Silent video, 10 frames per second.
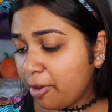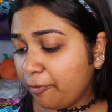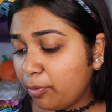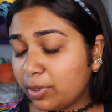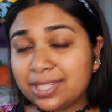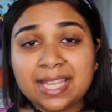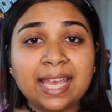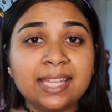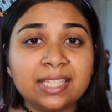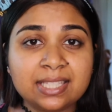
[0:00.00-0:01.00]

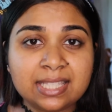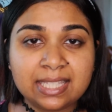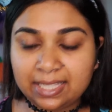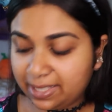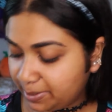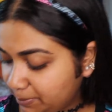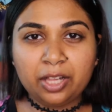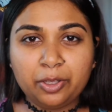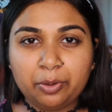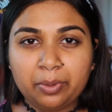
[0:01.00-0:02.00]
410C.
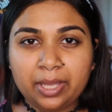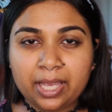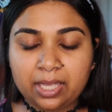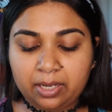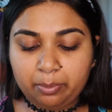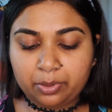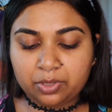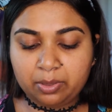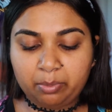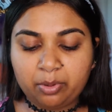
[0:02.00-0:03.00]
I'll go ahead and put
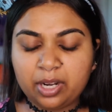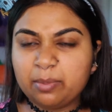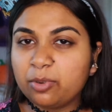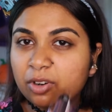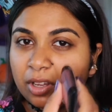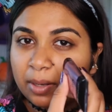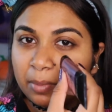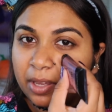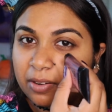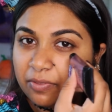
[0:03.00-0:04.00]
some primer on. I'm
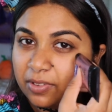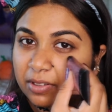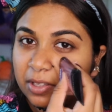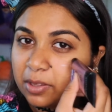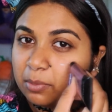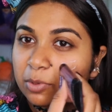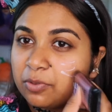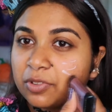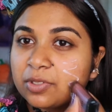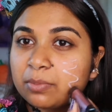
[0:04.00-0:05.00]
kind of feeling in the mood
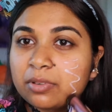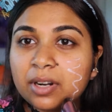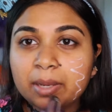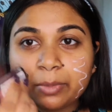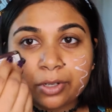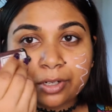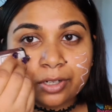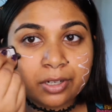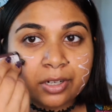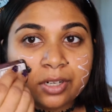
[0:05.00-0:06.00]
for some primer.
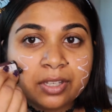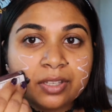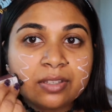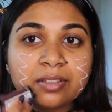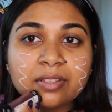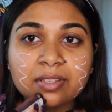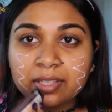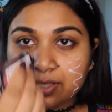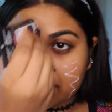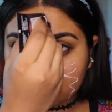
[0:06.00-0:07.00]

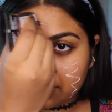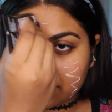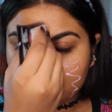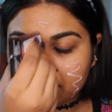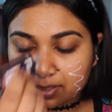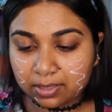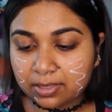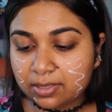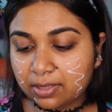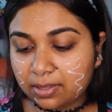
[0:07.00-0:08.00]
And this
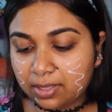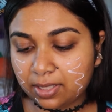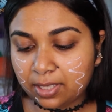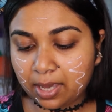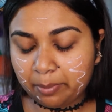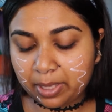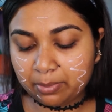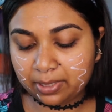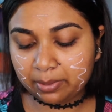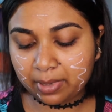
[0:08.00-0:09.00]
is the
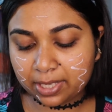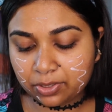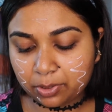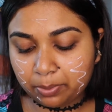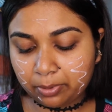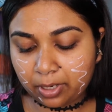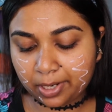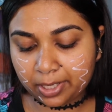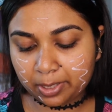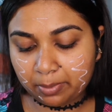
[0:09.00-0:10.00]
Maybelline Master
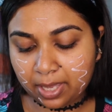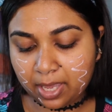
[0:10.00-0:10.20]
Prime